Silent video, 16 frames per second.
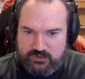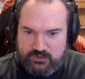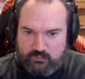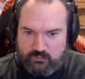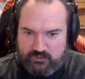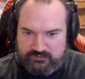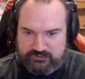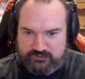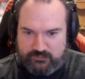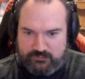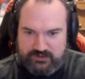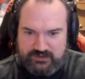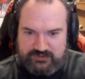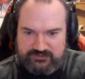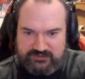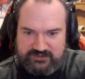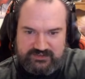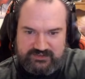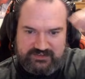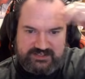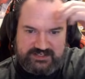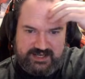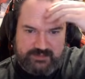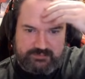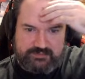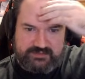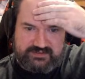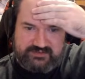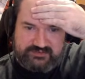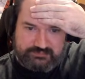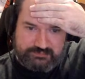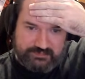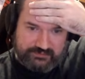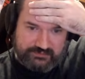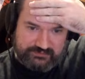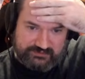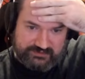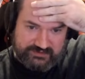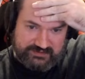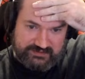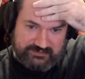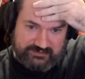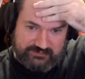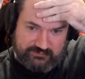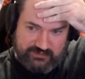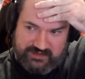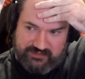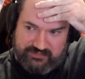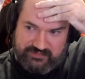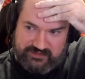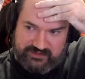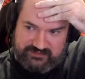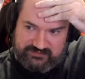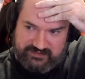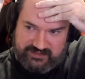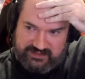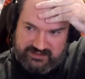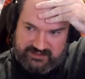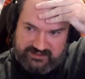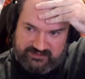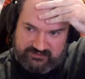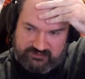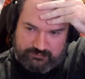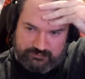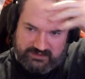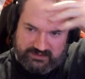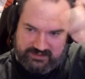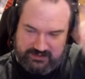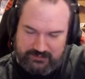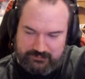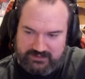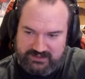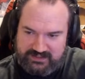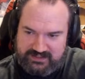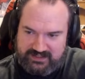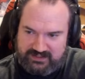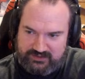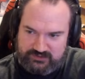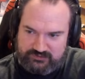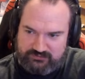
What's the worst thing that could happen in this building where things inexplicably catch